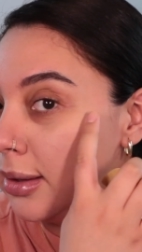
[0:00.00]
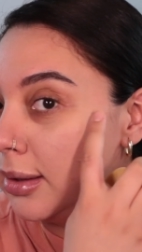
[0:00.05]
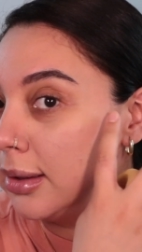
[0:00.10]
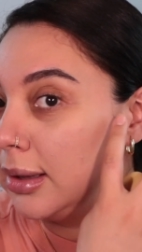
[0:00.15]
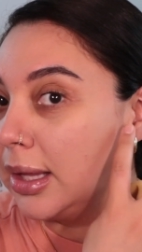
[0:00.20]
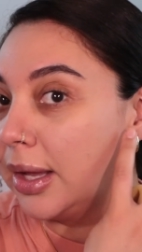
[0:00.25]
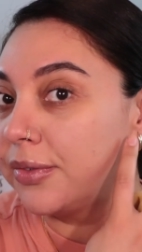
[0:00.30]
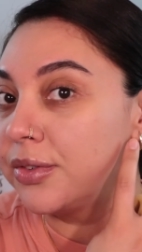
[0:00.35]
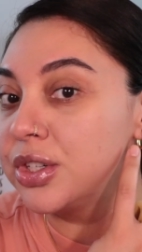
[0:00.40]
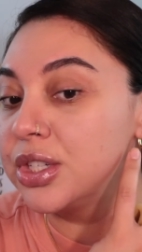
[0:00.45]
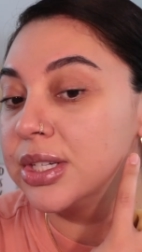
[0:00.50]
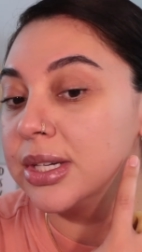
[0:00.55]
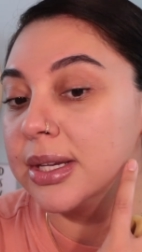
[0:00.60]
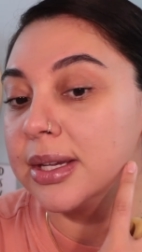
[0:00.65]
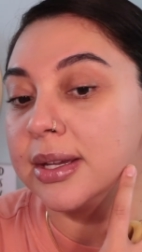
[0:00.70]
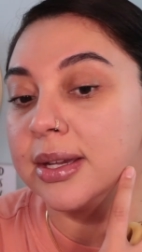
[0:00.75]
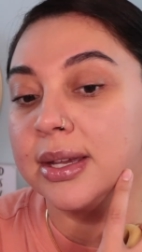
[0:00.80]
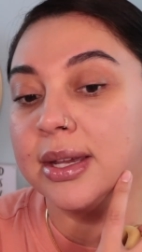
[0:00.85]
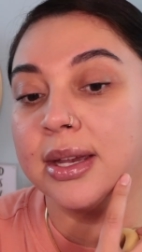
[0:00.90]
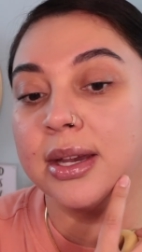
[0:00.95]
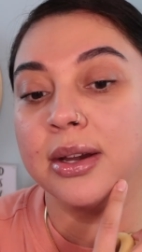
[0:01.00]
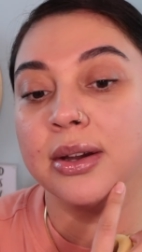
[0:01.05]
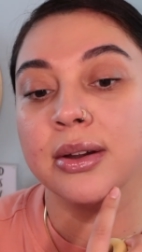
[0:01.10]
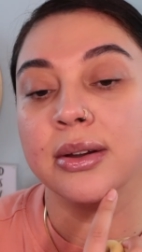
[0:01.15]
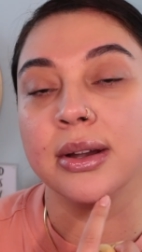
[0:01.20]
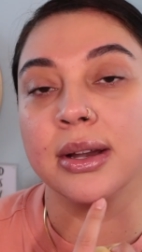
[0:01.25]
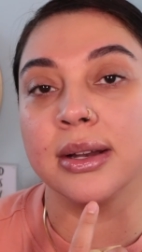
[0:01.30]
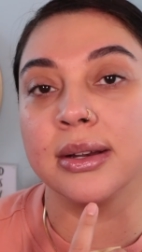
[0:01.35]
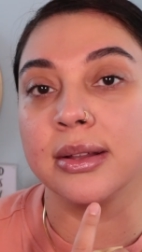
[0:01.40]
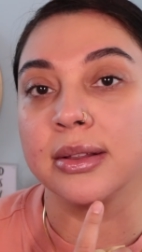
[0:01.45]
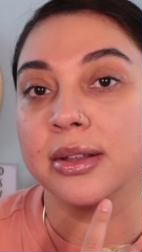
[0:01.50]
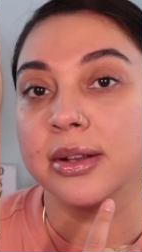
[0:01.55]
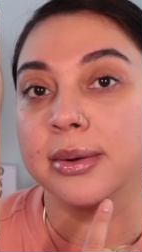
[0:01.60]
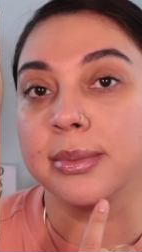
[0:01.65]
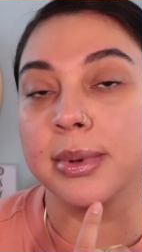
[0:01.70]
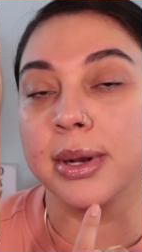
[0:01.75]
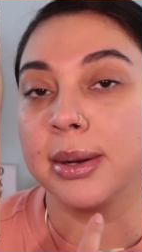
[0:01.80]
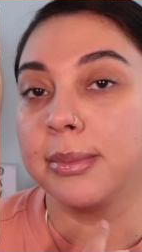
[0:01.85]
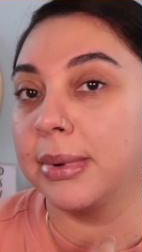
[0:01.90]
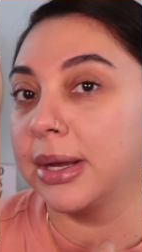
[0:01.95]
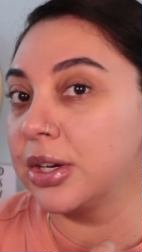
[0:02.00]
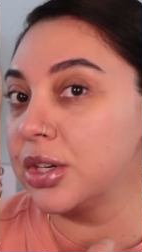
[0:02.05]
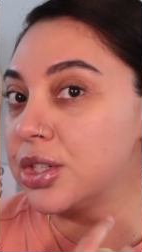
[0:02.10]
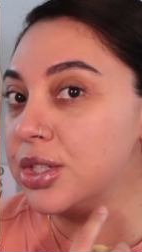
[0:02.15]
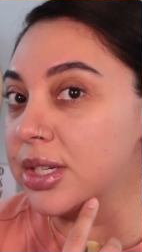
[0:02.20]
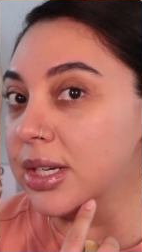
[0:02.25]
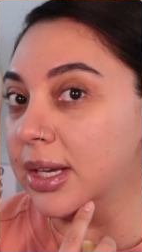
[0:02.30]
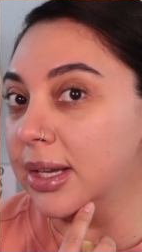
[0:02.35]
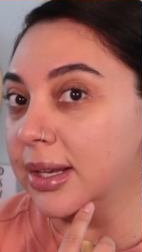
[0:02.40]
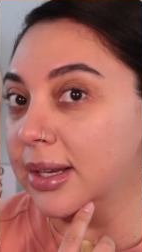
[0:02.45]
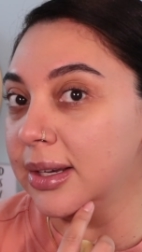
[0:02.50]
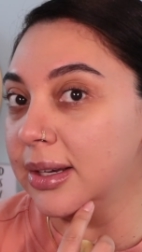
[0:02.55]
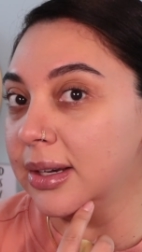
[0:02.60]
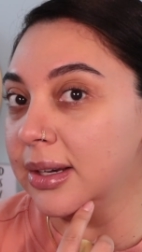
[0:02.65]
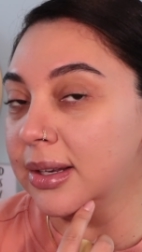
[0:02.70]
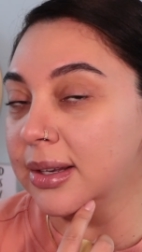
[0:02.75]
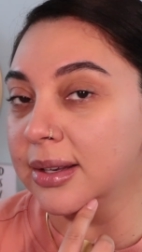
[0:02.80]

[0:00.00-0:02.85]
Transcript: left cheek here and a little bit on my chin.